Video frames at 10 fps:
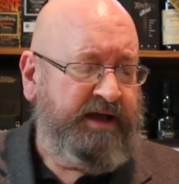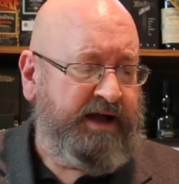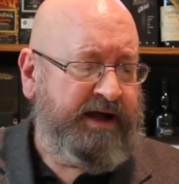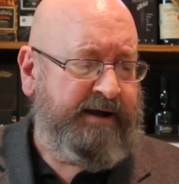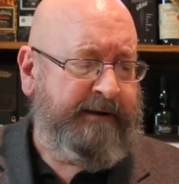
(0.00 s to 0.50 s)

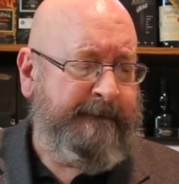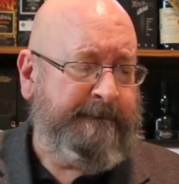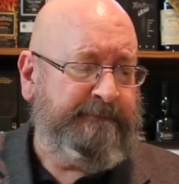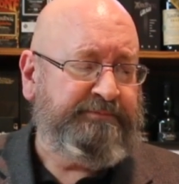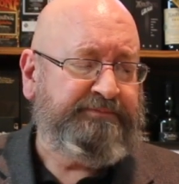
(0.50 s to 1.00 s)

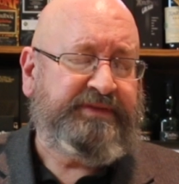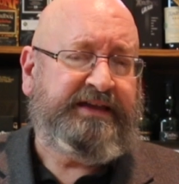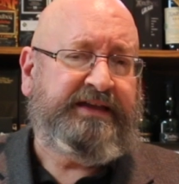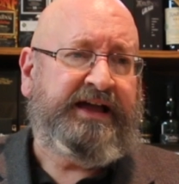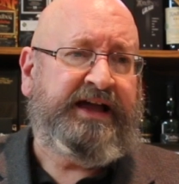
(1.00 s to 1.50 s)

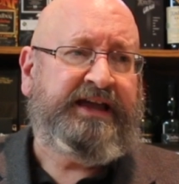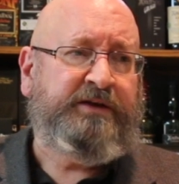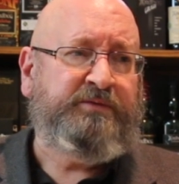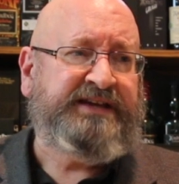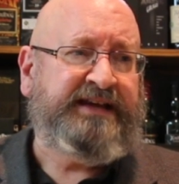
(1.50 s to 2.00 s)

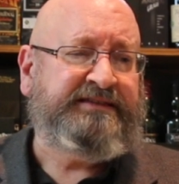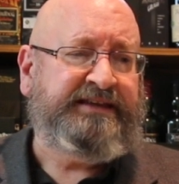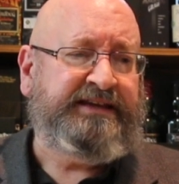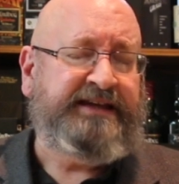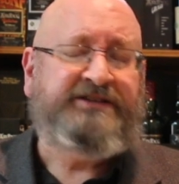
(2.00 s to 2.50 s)
I was at
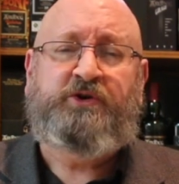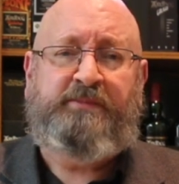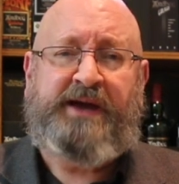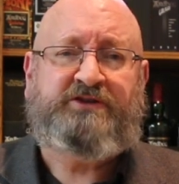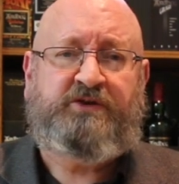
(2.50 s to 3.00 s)
the Institute
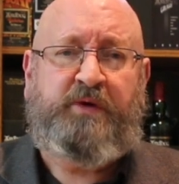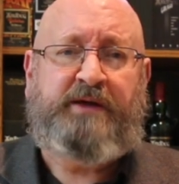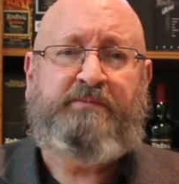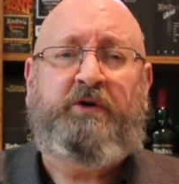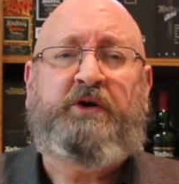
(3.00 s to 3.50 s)
of Masters of
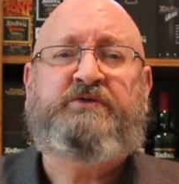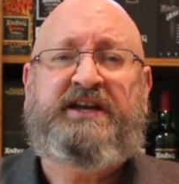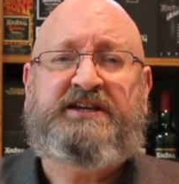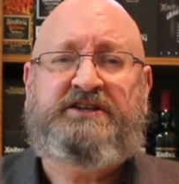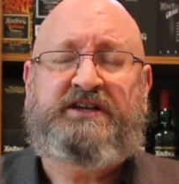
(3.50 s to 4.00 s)
Wine Bordeaux
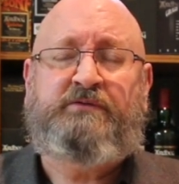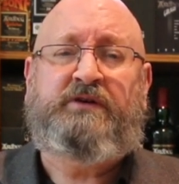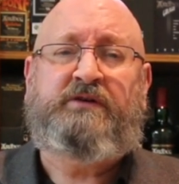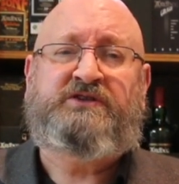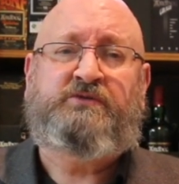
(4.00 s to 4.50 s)
tasting
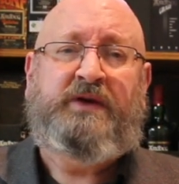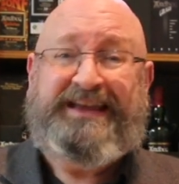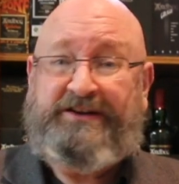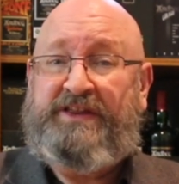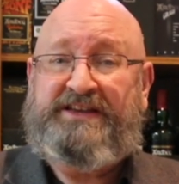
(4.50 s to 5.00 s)
in
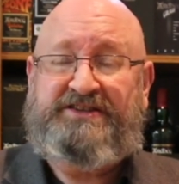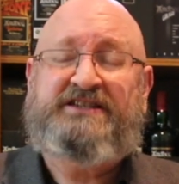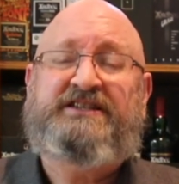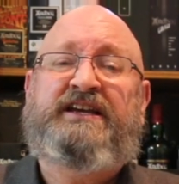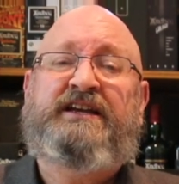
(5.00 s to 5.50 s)

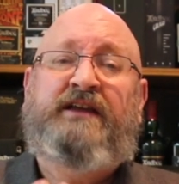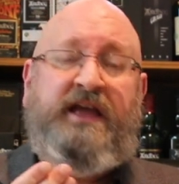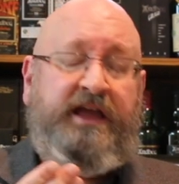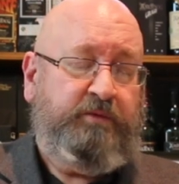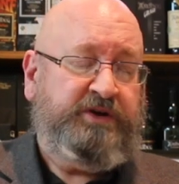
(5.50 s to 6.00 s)
2016,
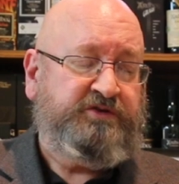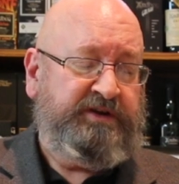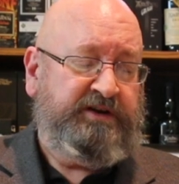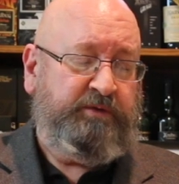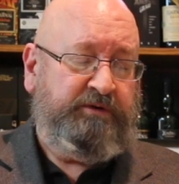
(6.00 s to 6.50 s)
in which
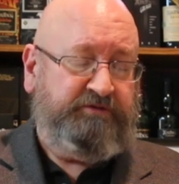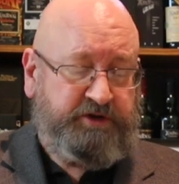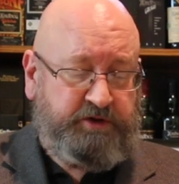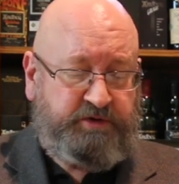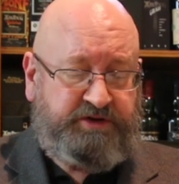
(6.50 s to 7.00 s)
we
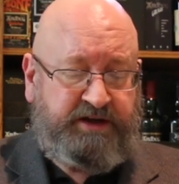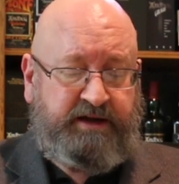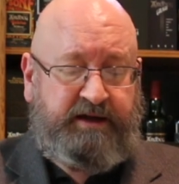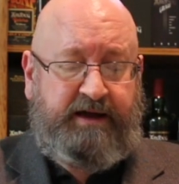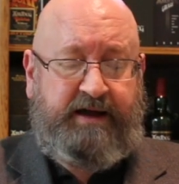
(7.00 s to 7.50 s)
reviewed
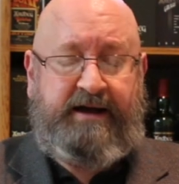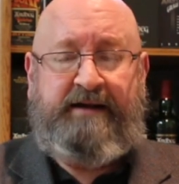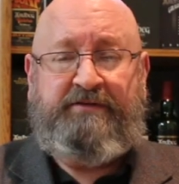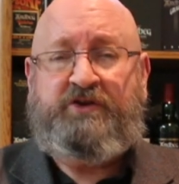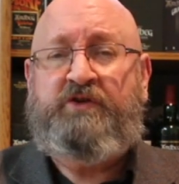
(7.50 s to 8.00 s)

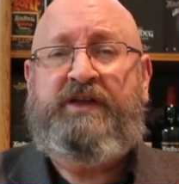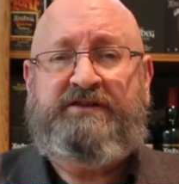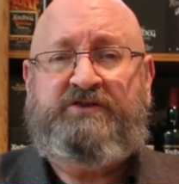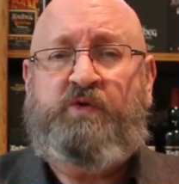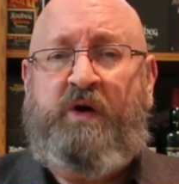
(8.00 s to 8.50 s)
the
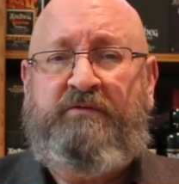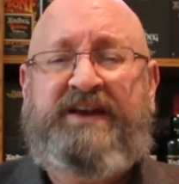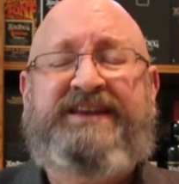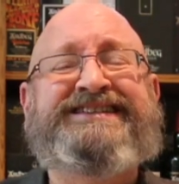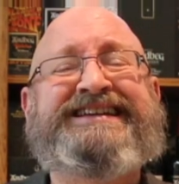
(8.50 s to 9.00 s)
2012
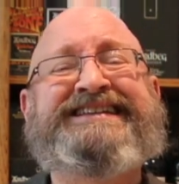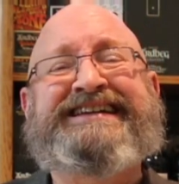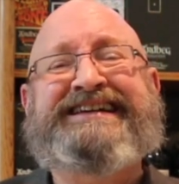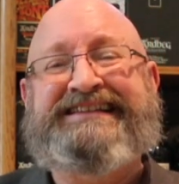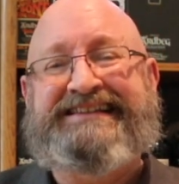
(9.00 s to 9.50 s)
vintage. It's
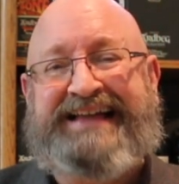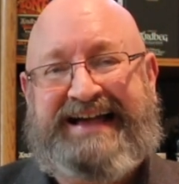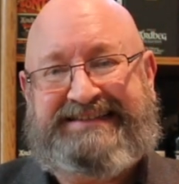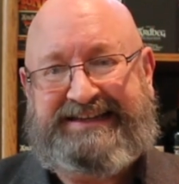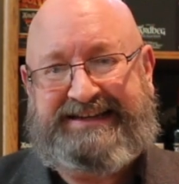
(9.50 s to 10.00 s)
a
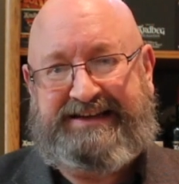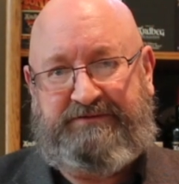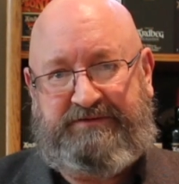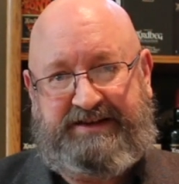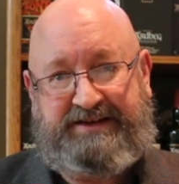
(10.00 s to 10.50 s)
classic
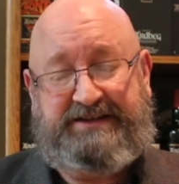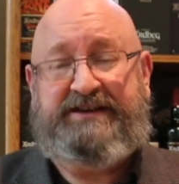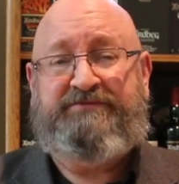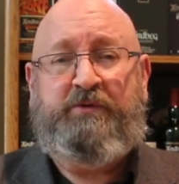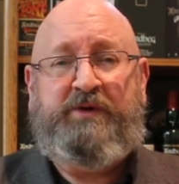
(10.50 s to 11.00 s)

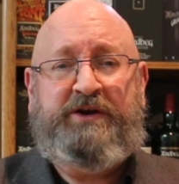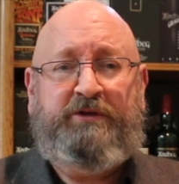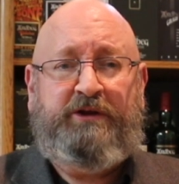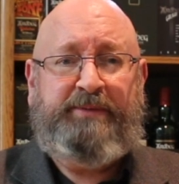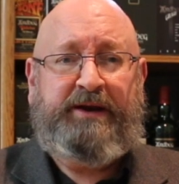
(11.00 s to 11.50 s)
vintage. If you want to know a
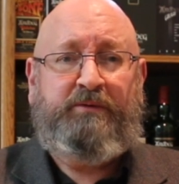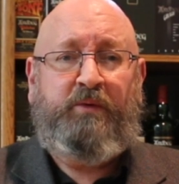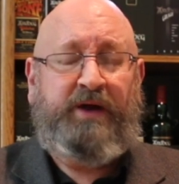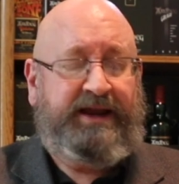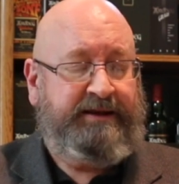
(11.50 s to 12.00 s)
little bit about
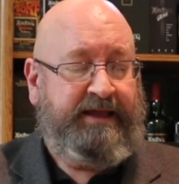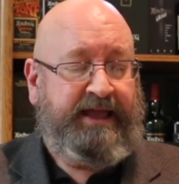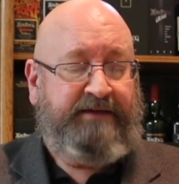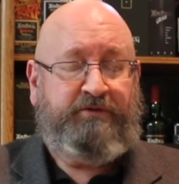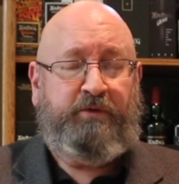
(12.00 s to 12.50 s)
wine,
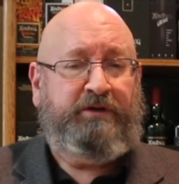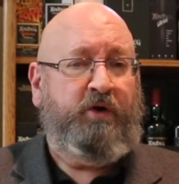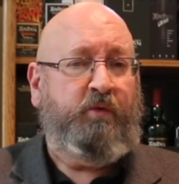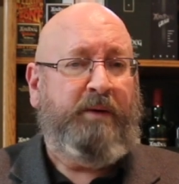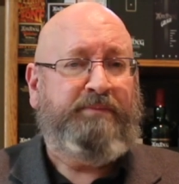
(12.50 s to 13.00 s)
if you want to
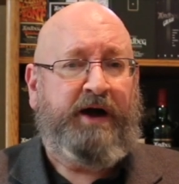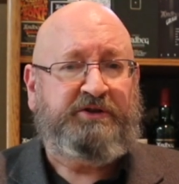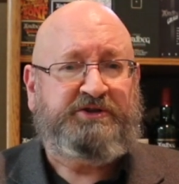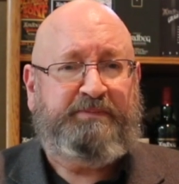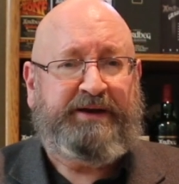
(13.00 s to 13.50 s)
know what
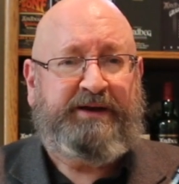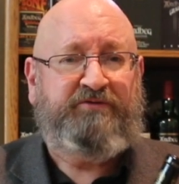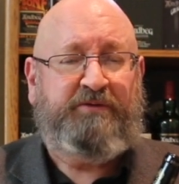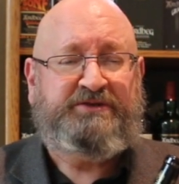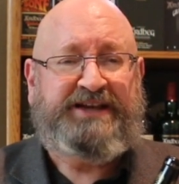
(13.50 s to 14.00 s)
bottles to pick
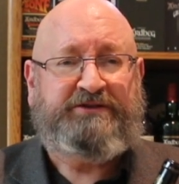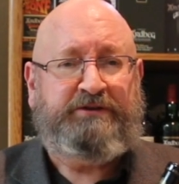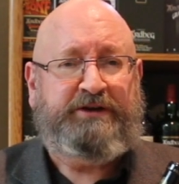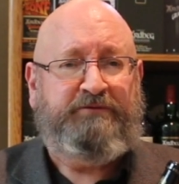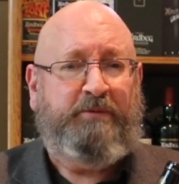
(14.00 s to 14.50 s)
up from
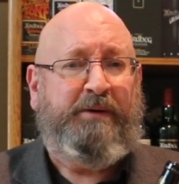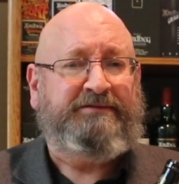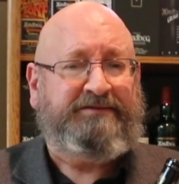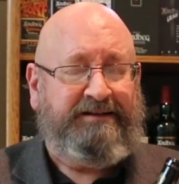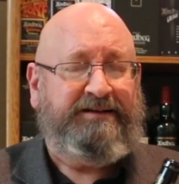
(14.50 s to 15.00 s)
Chateau Leoville
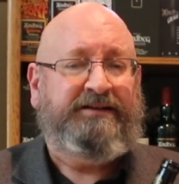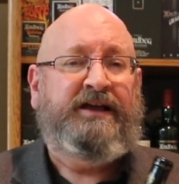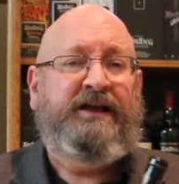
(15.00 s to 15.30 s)
Barton,